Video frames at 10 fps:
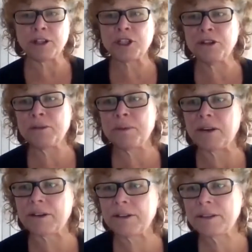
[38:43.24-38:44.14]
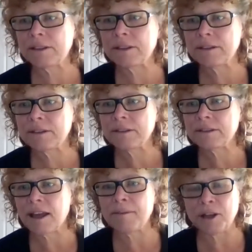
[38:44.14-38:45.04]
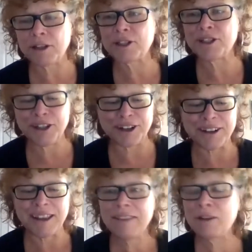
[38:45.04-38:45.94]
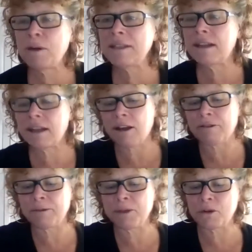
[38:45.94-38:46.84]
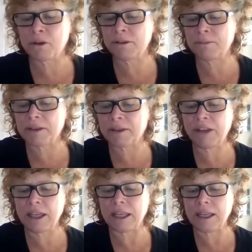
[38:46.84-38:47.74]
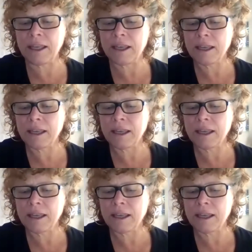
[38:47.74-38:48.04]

sure, to be honest. I'm not sure. They're ones that I got from Jordan McPhee.